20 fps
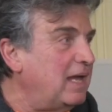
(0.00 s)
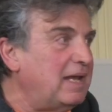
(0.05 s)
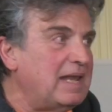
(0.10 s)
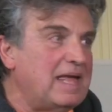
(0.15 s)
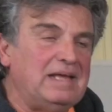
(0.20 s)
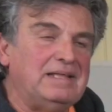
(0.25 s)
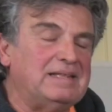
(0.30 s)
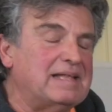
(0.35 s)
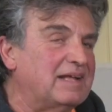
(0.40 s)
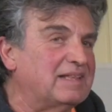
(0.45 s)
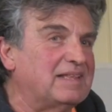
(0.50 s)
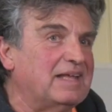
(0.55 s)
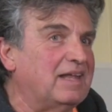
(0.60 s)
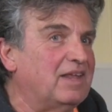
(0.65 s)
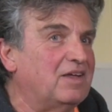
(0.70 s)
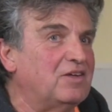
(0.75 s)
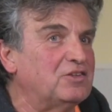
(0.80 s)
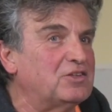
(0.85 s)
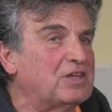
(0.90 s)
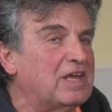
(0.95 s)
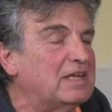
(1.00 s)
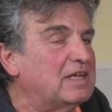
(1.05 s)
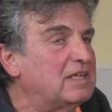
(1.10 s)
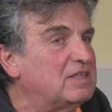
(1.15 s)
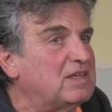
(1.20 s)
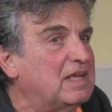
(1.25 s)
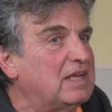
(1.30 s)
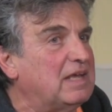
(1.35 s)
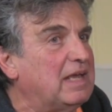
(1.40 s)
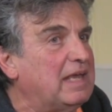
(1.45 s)
I like that a lot, and
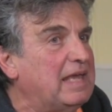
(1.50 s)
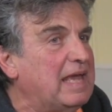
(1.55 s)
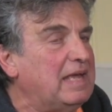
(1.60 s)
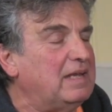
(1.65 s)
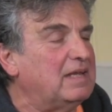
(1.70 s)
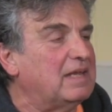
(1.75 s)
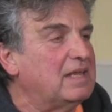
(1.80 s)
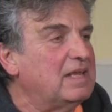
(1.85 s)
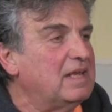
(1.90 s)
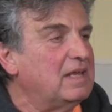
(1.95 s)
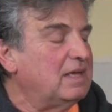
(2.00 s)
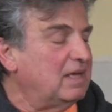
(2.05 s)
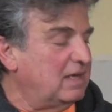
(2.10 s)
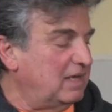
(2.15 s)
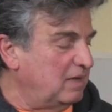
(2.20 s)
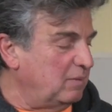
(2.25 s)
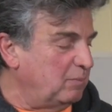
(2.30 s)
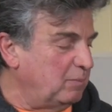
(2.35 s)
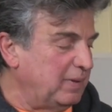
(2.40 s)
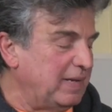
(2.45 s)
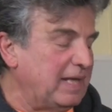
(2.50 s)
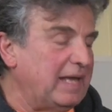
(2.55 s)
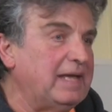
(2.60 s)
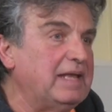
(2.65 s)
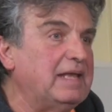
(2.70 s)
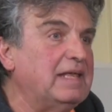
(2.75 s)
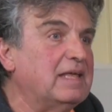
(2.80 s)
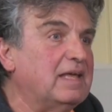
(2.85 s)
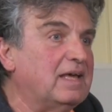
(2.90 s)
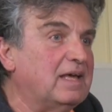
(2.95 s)
again.
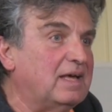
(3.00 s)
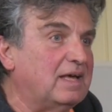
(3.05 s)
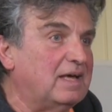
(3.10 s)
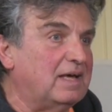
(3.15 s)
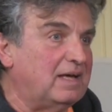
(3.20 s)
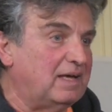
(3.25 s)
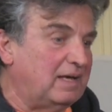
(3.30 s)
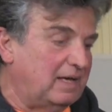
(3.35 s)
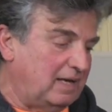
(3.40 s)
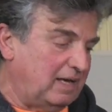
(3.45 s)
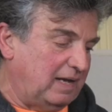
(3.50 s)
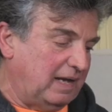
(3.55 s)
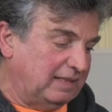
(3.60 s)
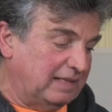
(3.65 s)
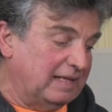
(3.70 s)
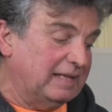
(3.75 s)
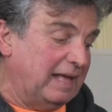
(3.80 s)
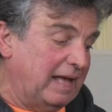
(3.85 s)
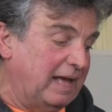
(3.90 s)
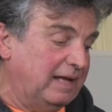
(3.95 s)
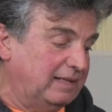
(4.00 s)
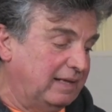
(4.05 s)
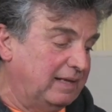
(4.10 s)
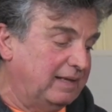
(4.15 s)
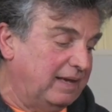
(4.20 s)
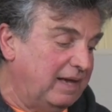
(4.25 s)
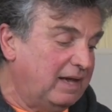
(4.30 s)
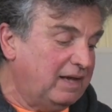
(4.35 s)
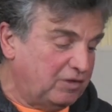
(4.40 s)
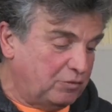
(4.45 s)
Playing at a
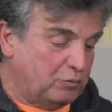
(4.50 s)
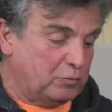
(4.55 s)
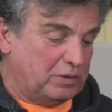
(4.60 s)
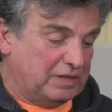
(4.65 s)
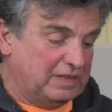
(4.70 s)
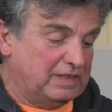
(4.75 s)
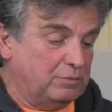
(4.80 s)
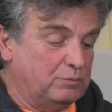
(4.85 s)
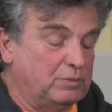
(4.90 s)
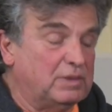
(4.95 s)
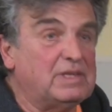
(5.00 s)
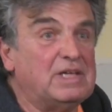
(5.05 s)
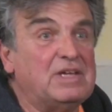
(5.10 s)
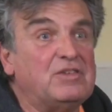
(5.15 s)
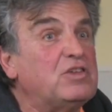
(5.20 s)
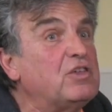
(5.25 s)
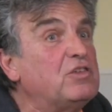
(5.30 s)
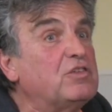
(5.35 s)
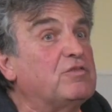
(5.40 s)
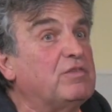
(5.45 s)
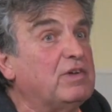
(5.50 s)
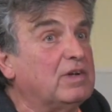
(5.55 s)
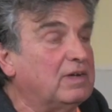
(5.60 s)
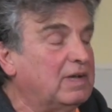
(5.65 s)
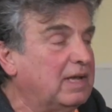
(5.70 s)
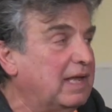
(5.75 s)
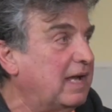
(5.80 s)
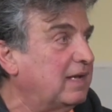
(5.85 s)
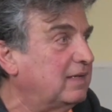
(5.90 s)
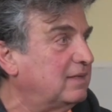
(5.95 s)
gig with this, it's very
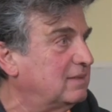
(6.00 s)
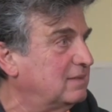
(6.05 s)
light.